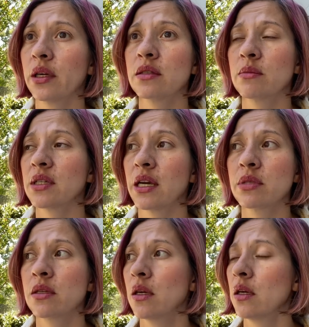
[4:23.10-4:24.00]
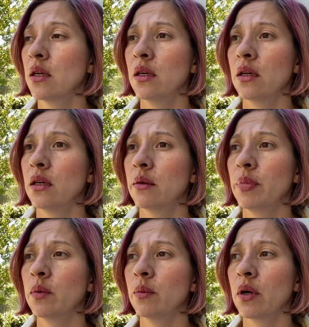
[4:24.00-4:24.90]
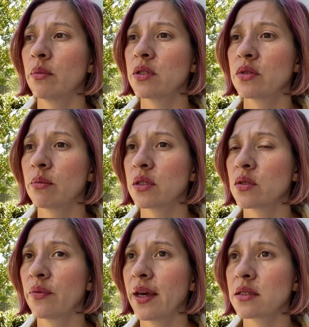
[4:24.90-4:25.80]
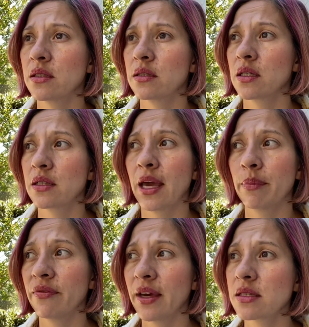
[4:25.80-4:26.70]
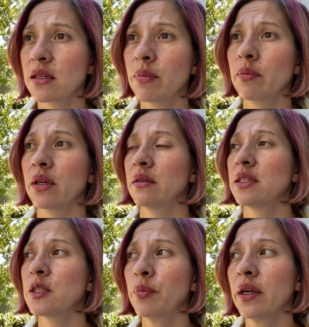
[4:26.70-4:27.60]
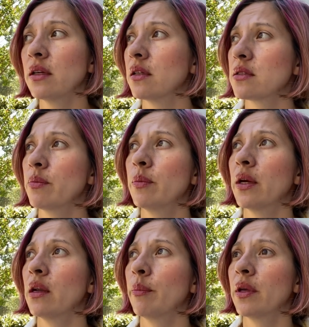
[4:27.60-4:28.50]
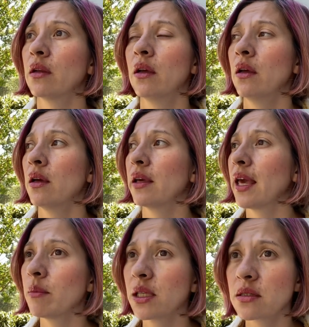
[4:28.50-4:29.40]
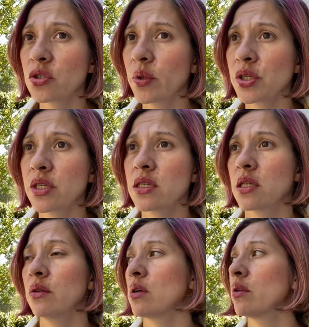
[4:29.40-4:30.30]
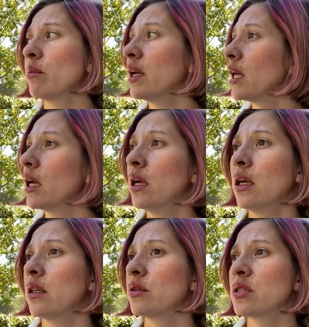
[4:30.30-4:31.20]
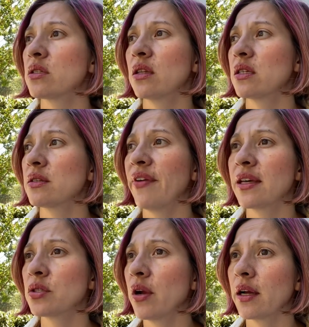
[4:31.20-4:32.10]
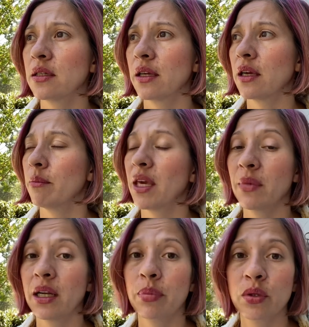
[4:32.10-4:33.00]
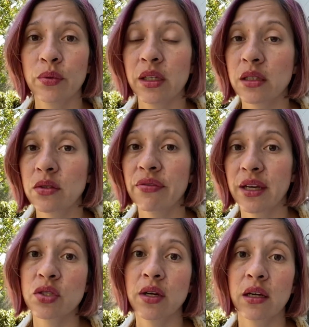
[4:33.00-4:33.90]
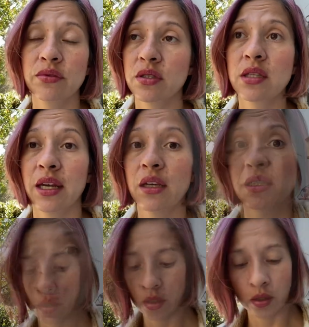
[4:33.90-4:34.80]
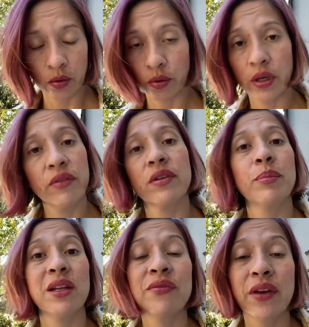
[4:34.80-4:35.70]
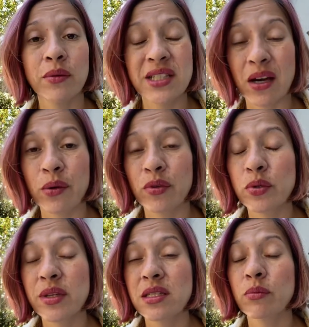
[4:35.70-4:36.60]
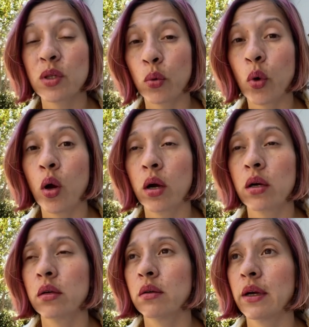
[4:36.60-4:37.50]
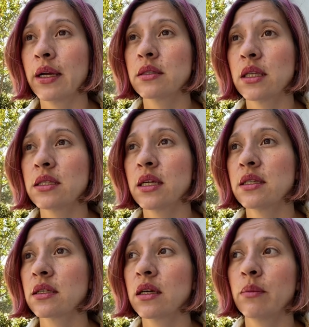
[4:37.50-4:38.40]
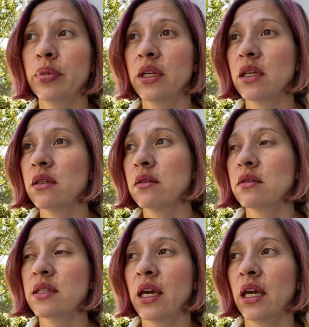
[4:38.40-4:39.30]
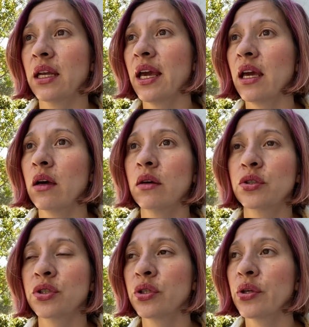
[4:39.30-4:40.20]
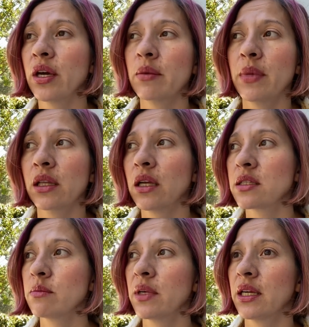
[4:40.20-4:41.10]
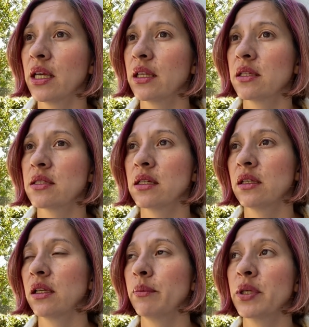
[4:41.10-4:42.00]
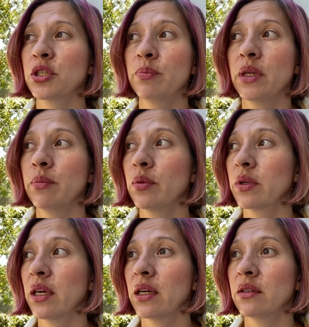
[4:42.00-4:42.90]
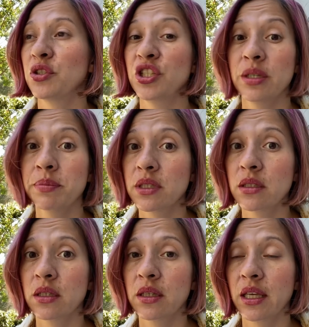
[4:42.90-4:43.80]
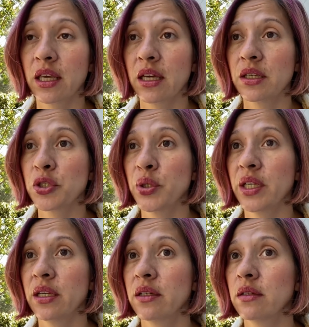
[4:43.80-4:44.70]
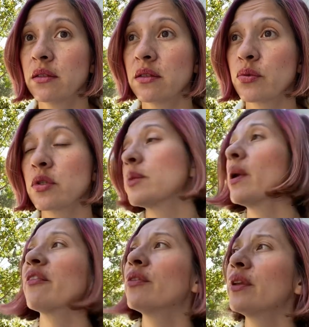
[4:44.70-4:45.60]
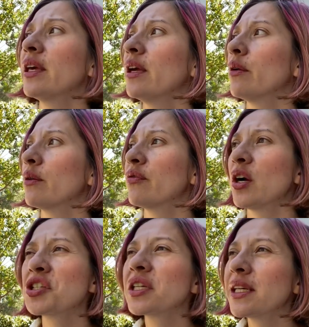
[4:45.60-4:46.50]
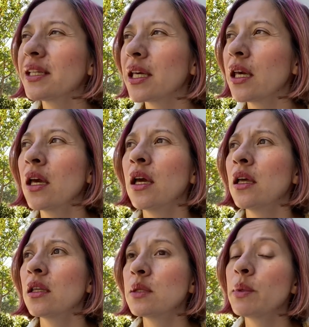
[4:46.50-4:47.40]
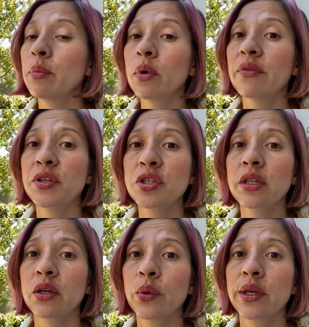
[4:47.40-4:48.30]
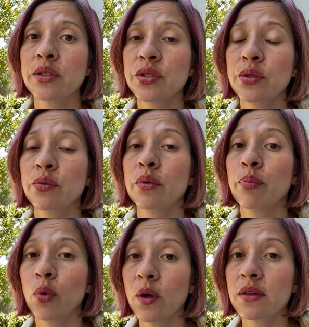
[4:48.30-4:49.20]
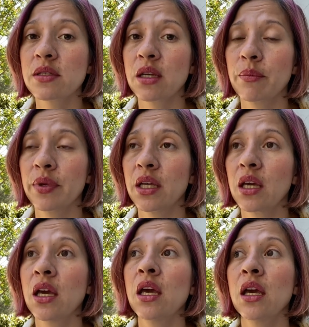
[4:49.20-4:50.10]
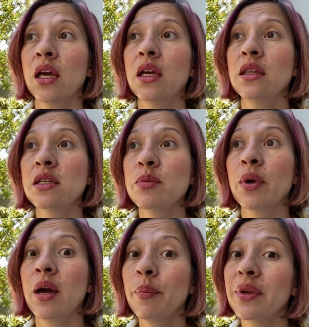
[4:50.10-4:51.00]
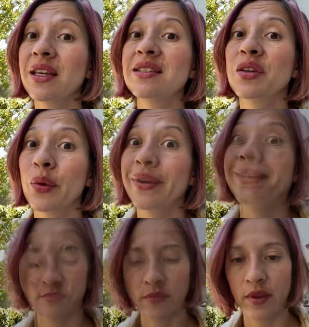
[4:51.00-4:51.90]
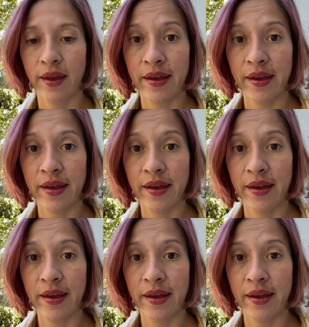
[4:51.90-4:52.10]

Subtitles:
Sometimes people will promise you something so fast and it doesn't happen fast, and then people get desperate. That's how people end up in gambling situations. They lose all their money. They're just on this fast track to like make money, but they're really into a fast track of just getting into debt. Or even being found out if they're doing something wrong. All right, so let's say it's a company saying, hey, I'll show you how to make lots of money, and then suddenly a bunch of people get gypped and they get treated disrespectfully or fraudulently. These people are eventually going to report this company, and this company is going down.